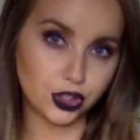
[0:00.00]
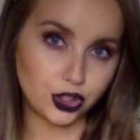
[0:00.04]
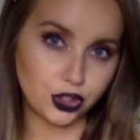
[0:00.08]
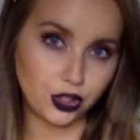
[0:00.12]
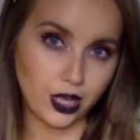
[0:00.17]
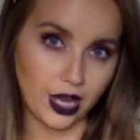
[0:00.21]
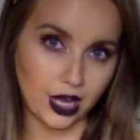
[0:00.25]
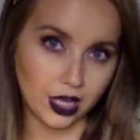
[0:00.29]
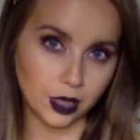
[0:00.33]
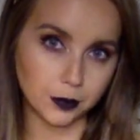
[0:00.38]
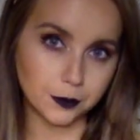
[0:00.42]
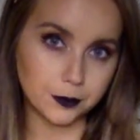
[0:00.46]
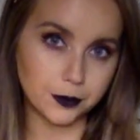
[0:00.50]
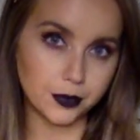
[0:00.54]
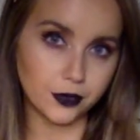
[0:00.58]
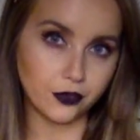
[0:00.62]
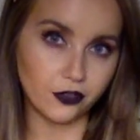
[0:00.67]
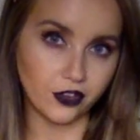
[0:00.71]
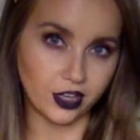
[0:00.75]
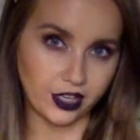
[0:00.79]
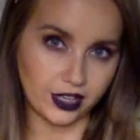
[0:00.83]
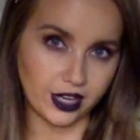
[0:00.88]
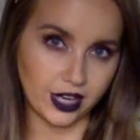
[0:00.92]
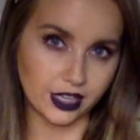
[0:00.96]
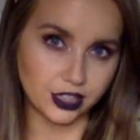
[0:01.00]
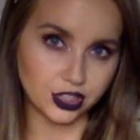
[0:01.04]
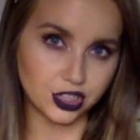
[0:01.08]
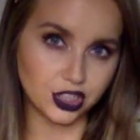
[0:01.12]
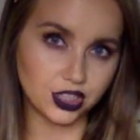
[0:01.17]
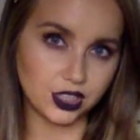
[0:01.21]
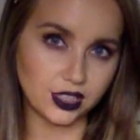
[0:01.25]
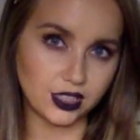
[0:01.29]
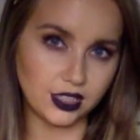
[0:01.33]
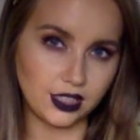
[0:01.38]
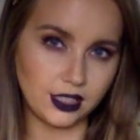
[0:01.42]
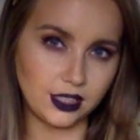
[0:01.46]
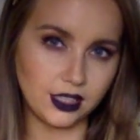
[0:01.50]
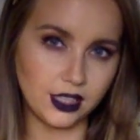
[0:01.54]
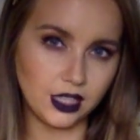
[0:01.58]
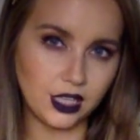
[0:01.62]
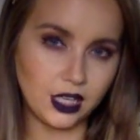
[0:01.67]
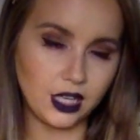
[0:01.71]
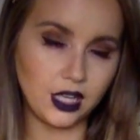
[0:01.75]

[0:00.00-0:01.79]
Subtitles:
you help financially,